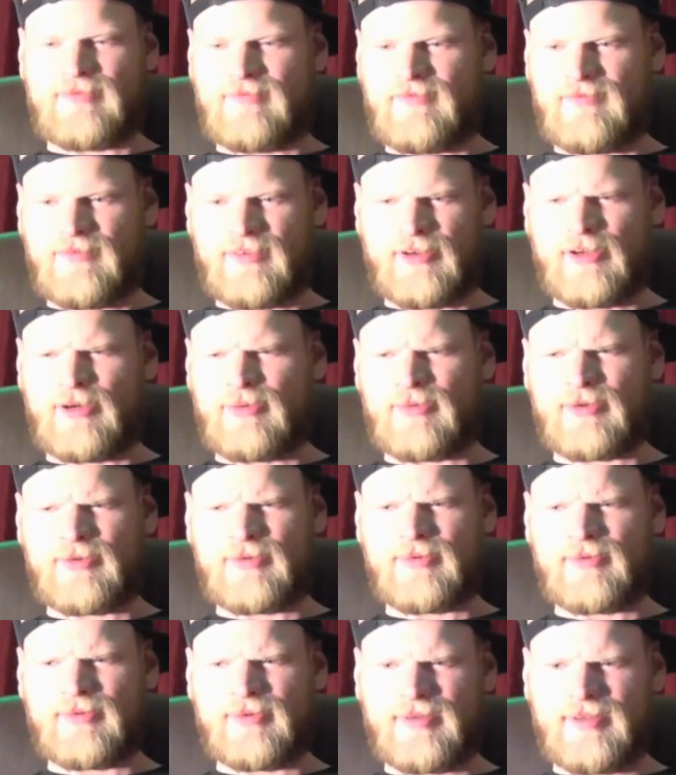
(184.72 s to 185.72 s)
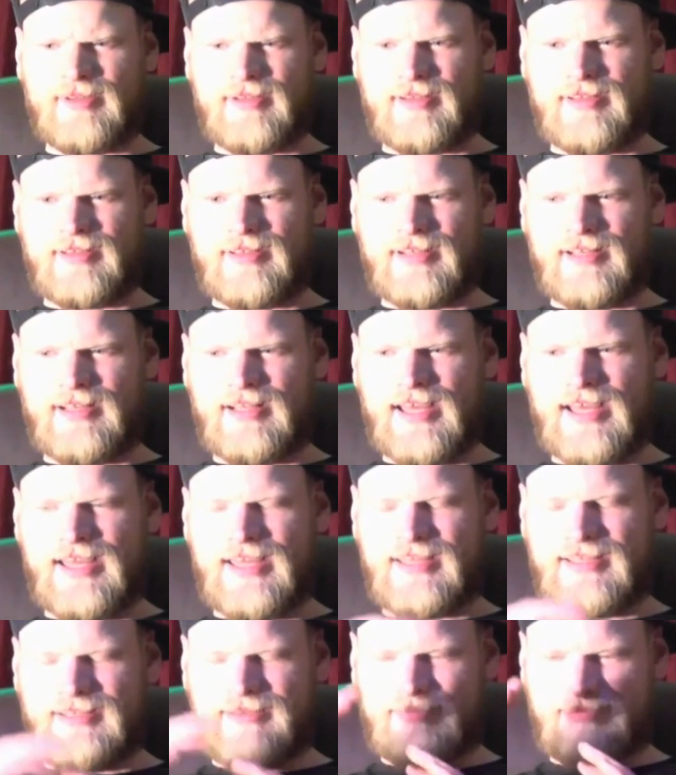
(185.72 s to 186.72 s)
Some phenomenal, like,
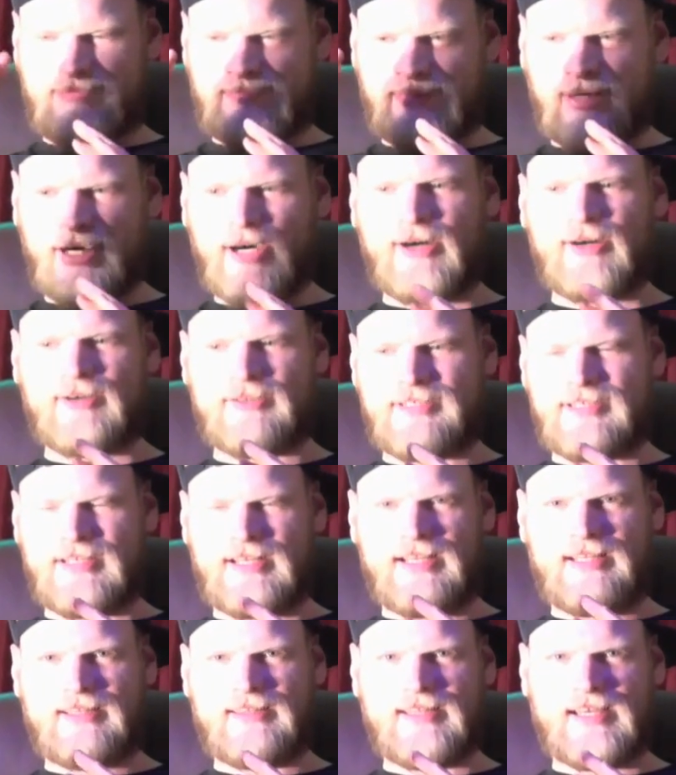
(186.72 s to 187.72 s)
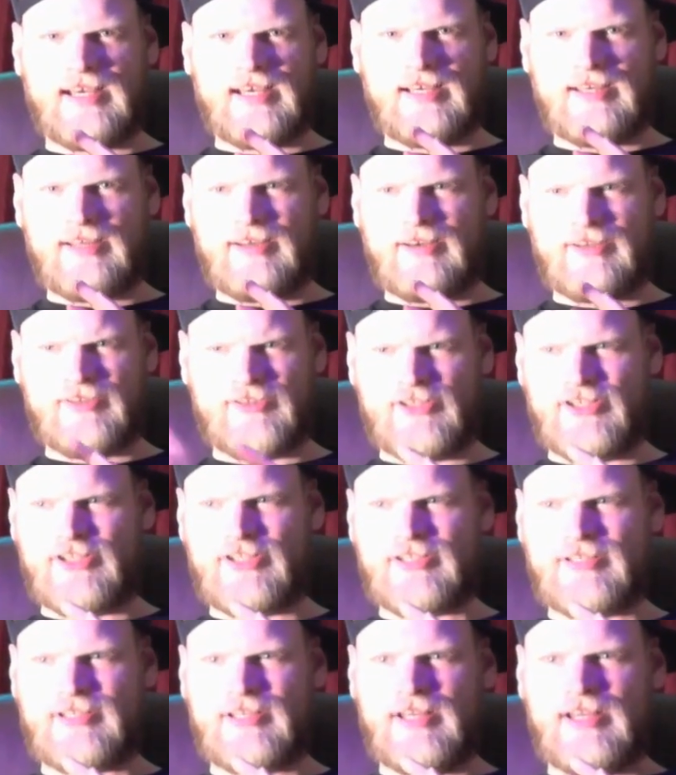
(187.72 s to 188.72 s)
parts in it that are
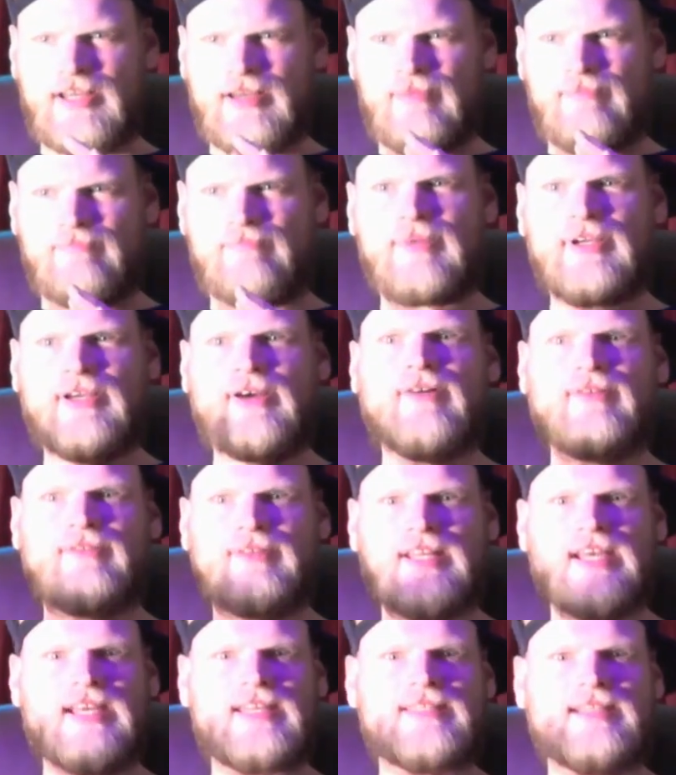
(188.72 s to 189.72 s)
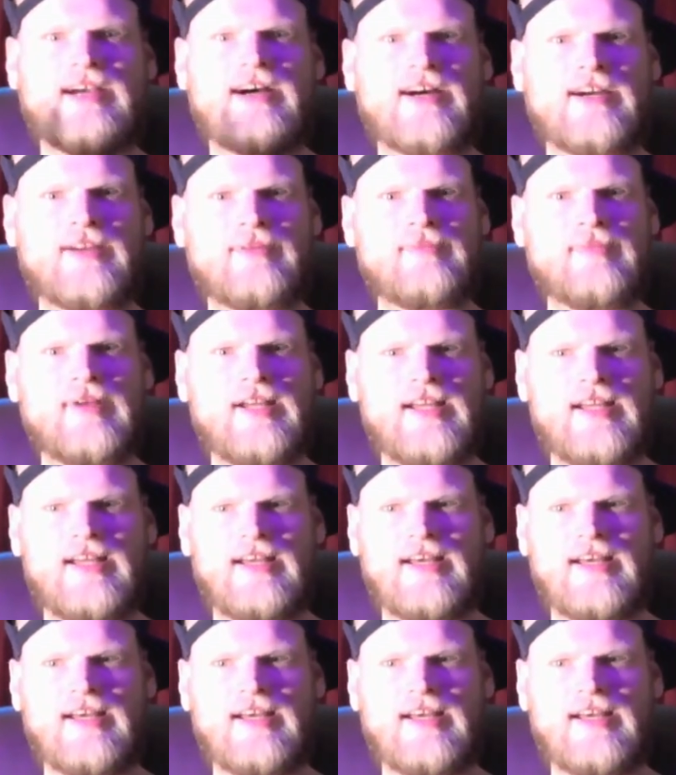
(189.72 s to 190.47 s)
just beyond their time.